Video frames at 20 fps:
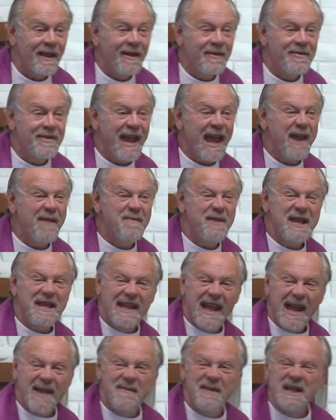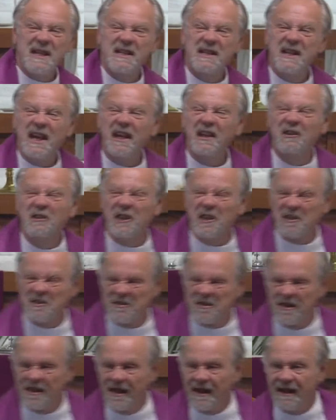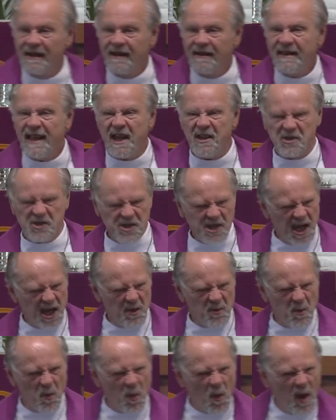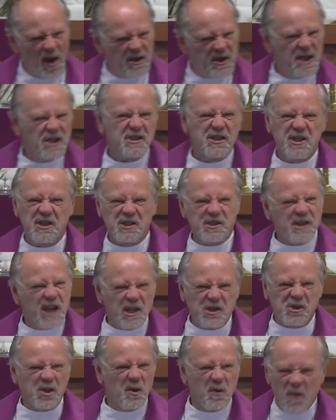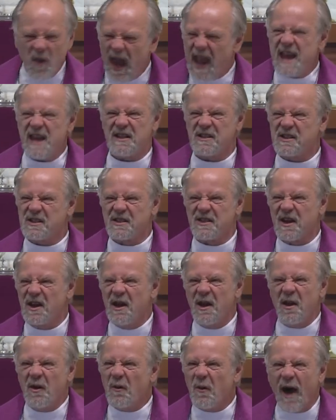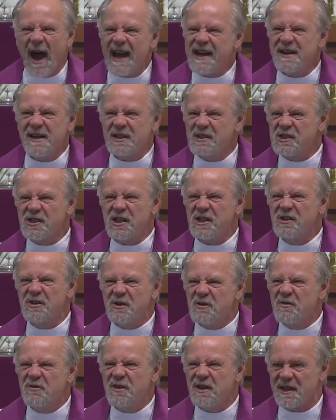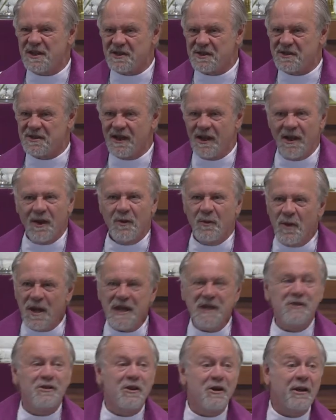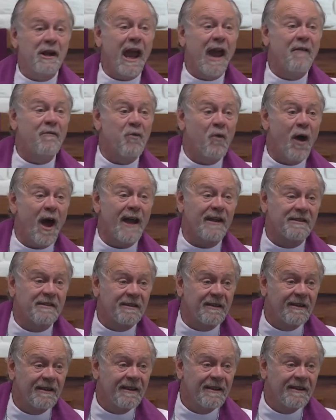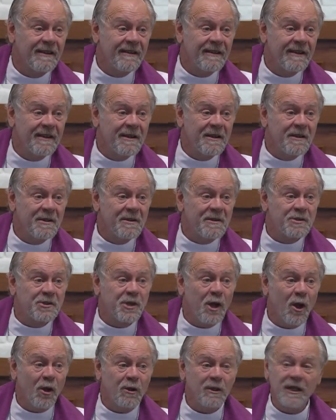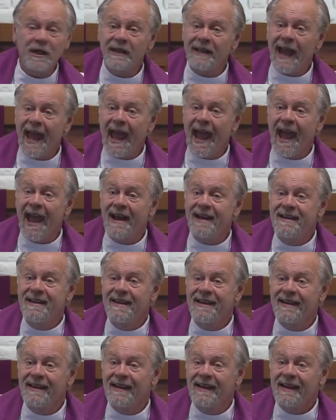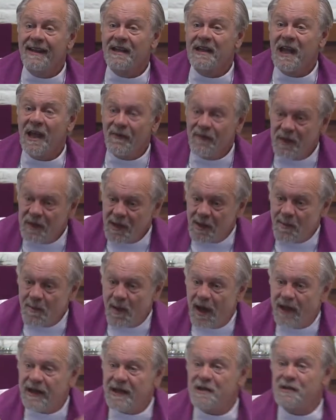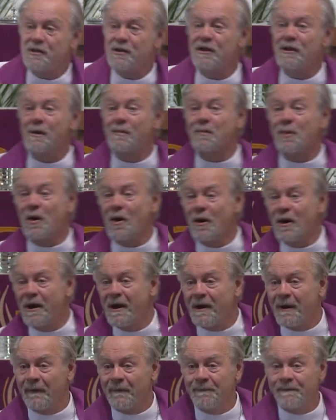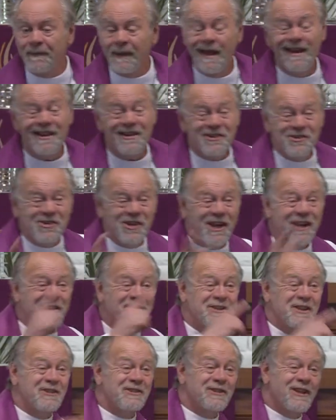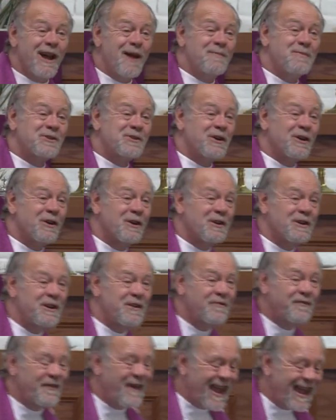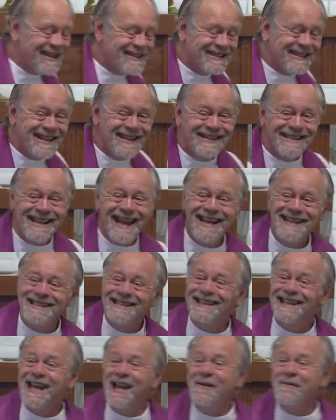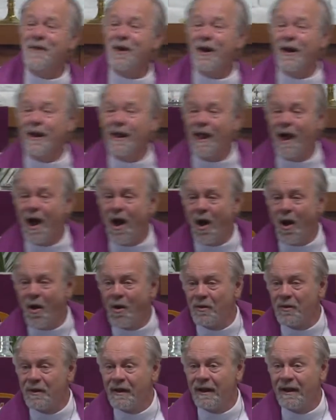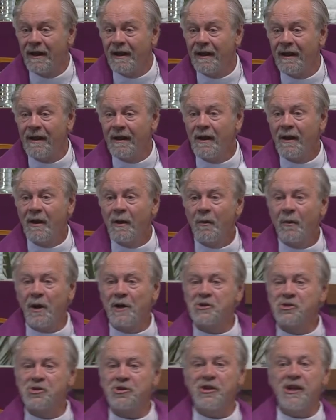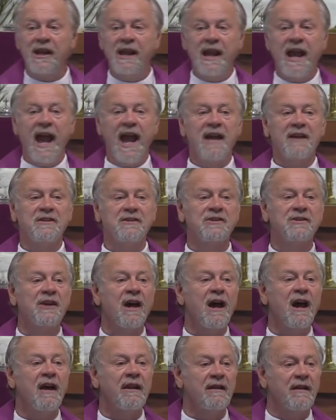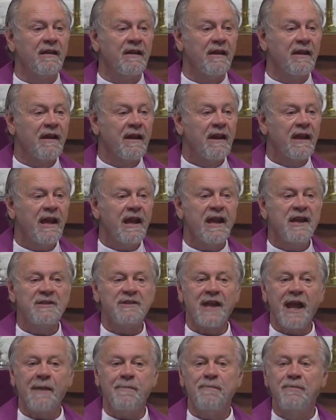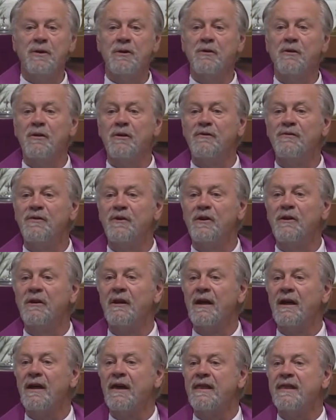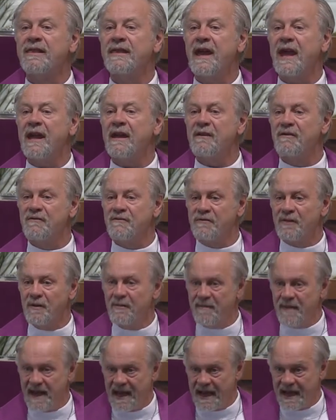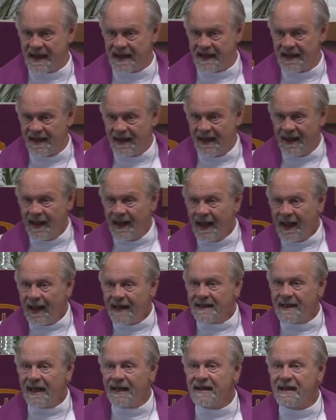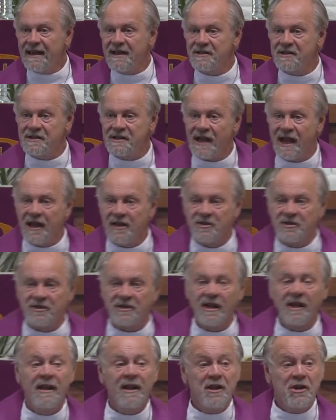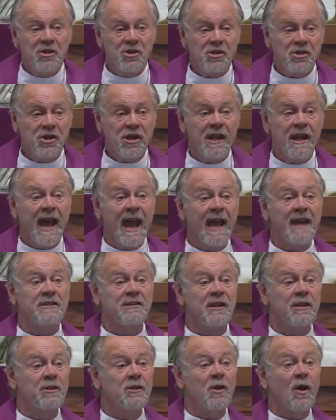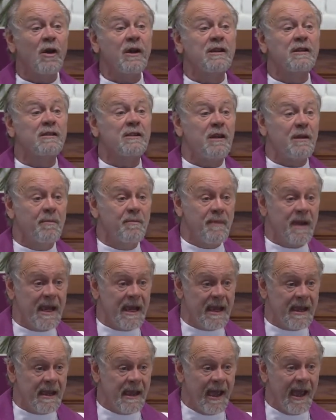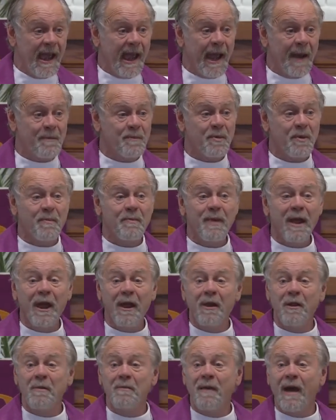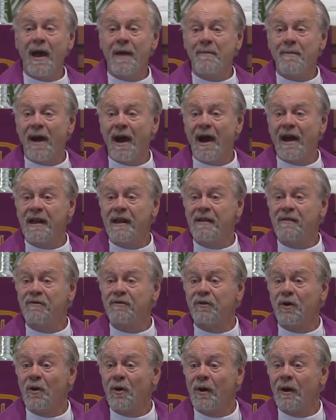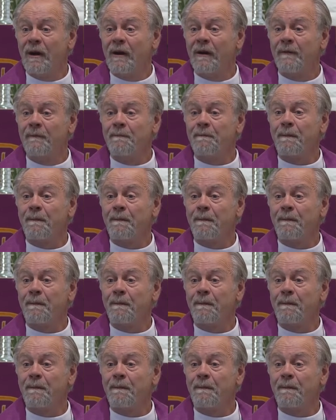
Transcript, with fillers: they became indignant. They said, well, This is such a waste. Why did she do this? We could have what? Sold it and given the money to the poor. Jesus comes to her defense. He says, Leave her alone. What she has done is a beautiful thing for me. And then he says, She has anointed me and prepared my body for